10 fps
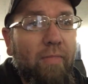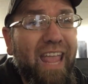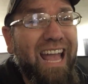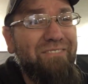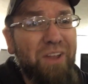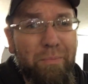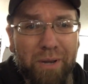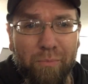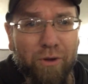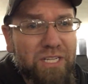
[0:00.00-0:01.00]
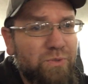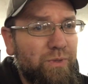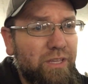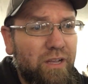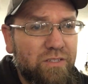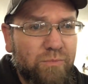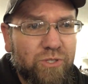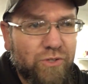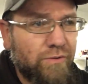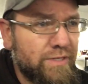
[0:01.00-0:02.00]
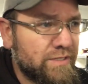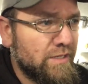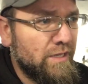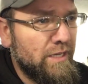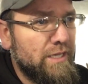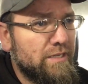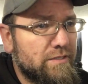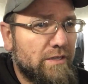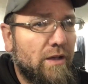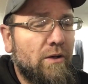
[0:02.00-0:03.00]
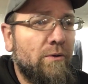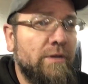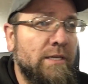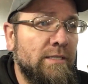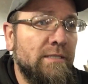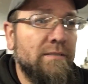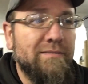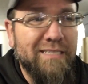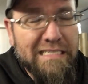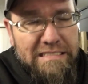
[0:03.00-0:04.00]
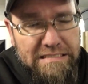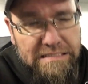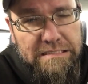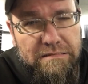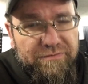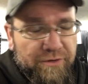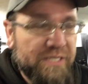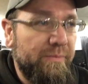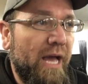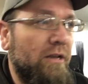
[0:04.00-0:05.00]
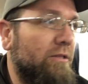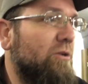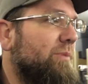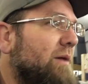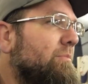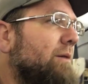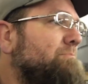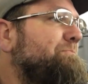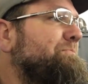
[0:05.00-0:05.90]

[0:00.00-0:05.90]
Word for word: Have not been impressed with the customer service, so it freaks me out a little bit, but